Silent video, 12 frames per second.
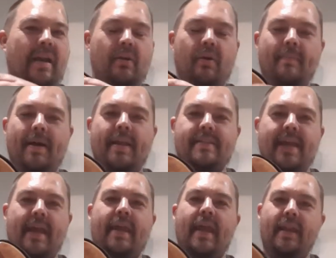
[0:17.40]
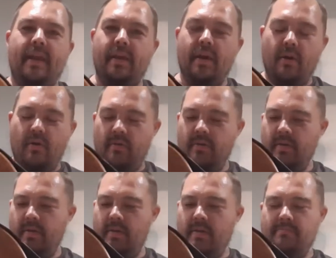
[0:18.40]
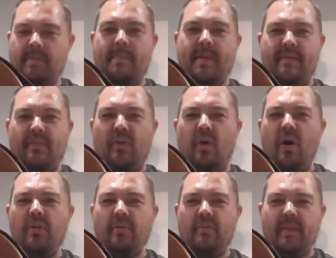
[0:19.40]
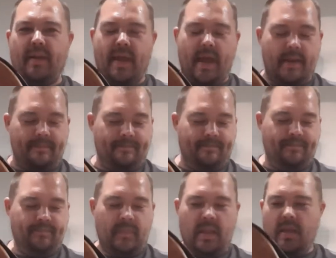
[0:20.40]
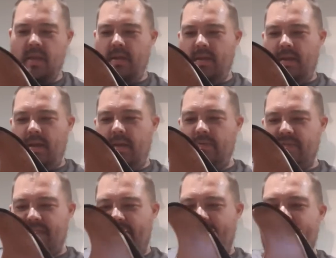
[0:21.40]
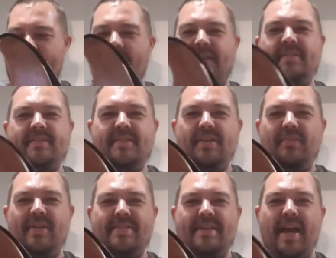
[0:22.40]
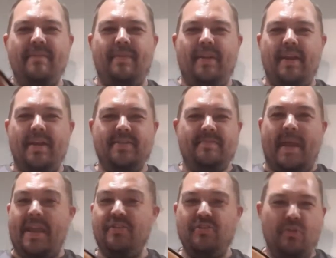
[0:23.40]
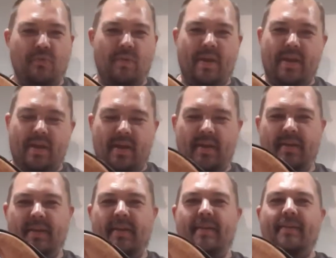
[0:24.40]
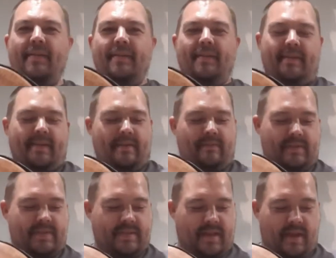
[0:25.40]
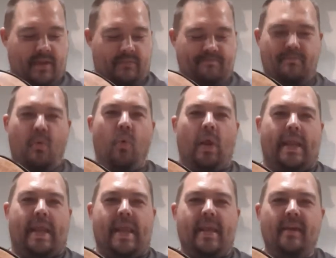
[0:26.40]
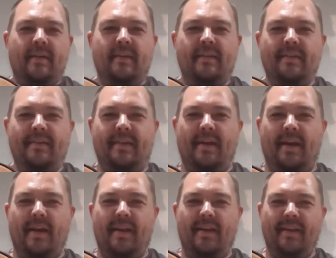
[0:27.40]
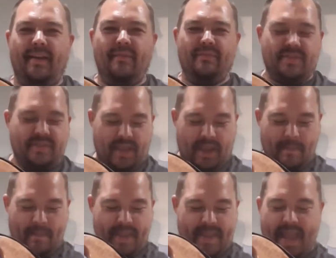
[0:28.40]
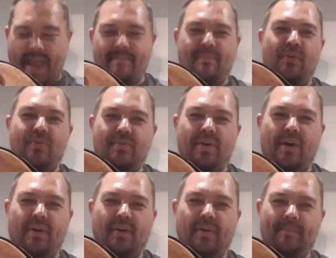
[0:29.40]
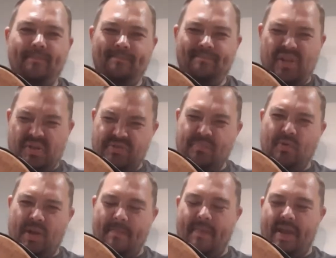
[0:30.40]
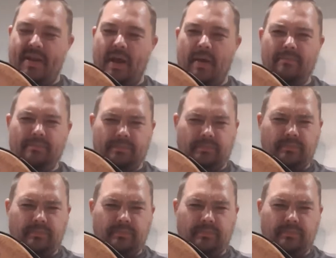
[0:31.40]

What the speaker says: know, about a decade ago, maybe even longer than that. And it was an EX Series Ibanez made in Korea. It was pointy. It was like a midnight blue color. It's pretty beat up.